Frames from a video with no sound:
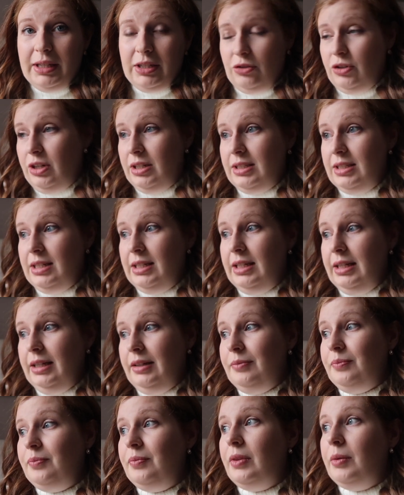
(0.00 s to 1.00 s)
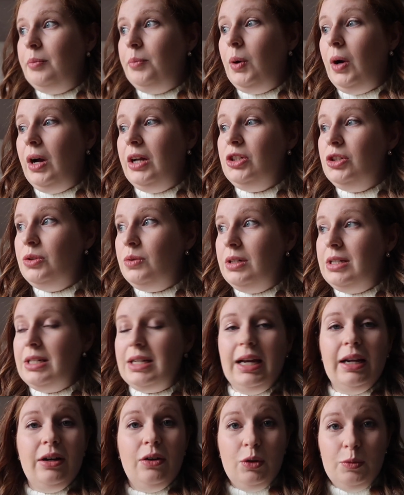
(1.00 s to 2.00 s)
be interested in but I just wanted to
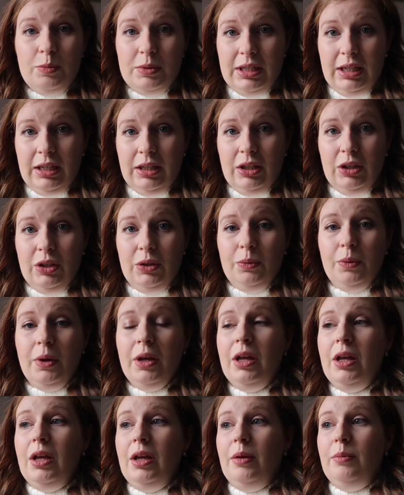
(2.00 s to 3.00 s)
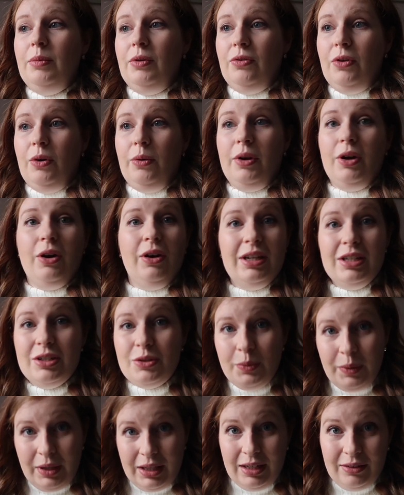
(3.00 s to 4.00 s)
kind of update you before we got
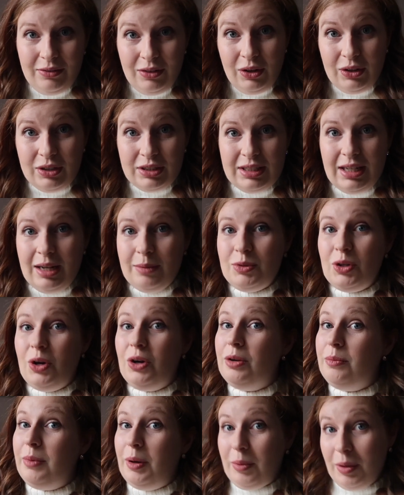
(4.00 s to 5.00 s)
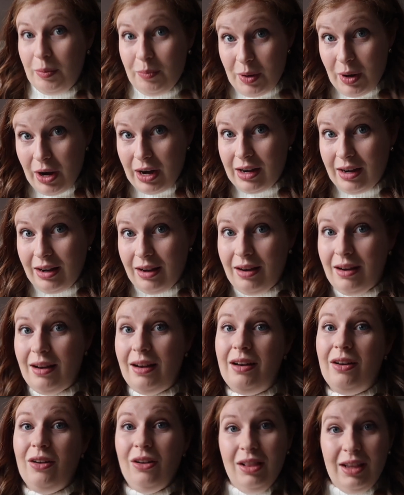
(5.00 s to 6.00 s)
into weekly vlogs and I'm talking about being
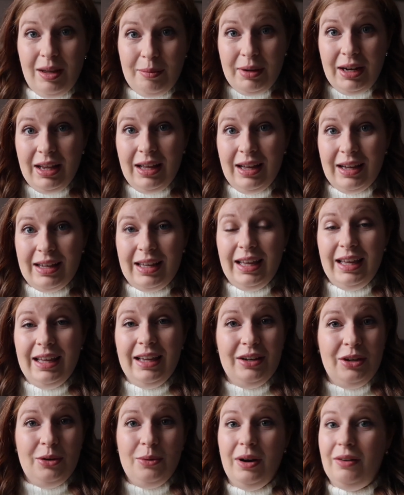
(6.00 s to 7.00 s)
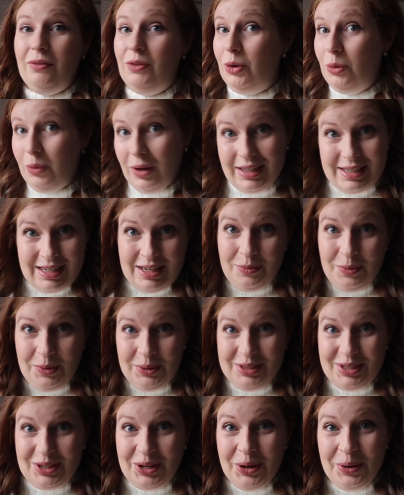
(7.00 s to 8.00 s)
pregnant and all that malarkey and you have no idea
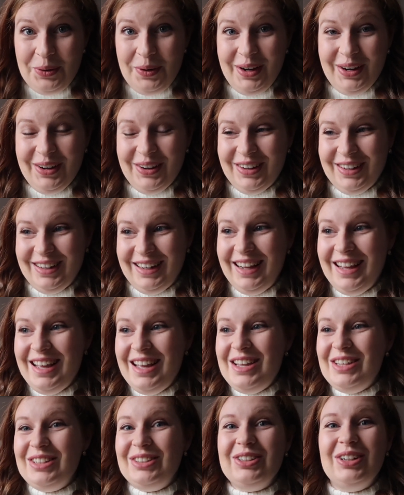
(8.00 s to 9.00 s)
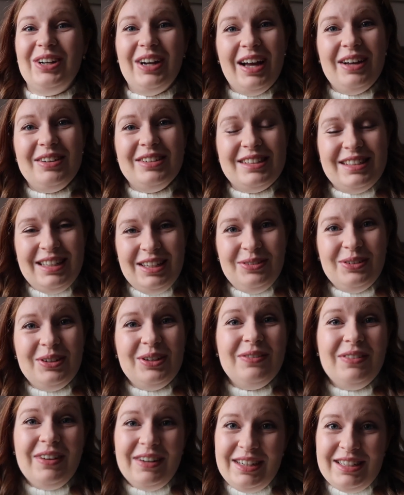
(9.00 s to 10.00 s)
what is going on so I'll see you
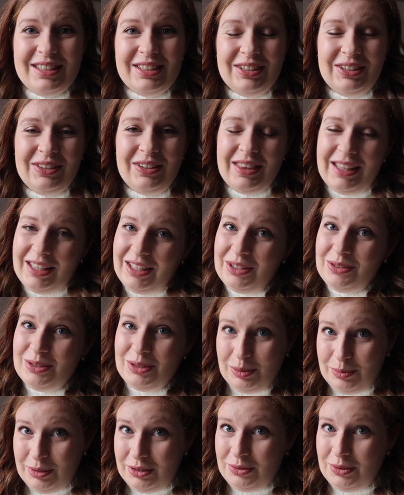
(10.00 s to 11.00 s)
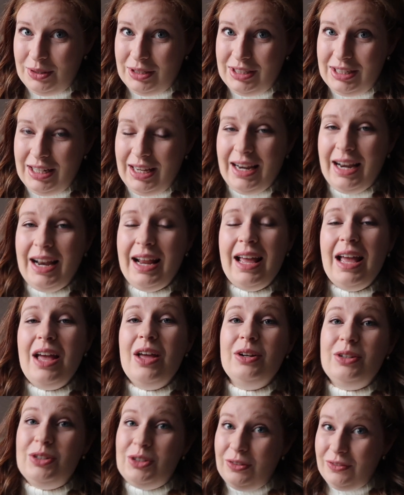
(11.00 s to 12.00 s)
all very soon thank you so much for watching
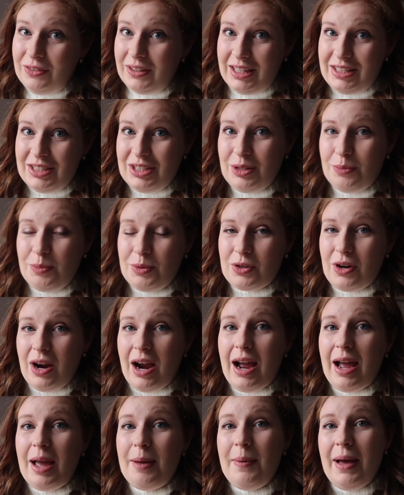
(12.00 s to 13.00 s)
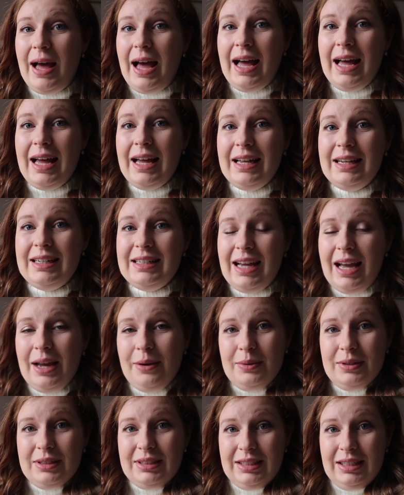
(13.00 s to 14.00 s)
don't forget to subscribe and
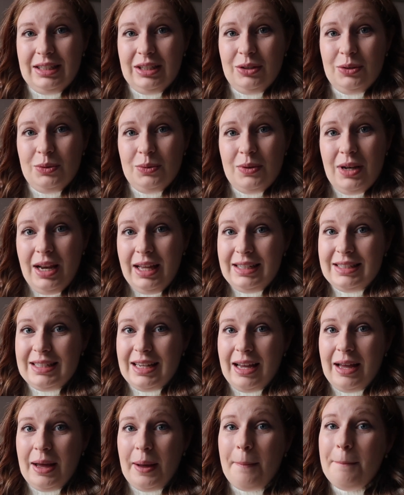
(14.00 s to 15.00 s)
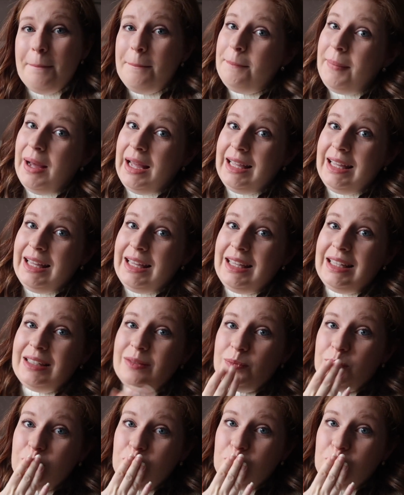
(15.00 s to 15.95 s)
I will see you later bye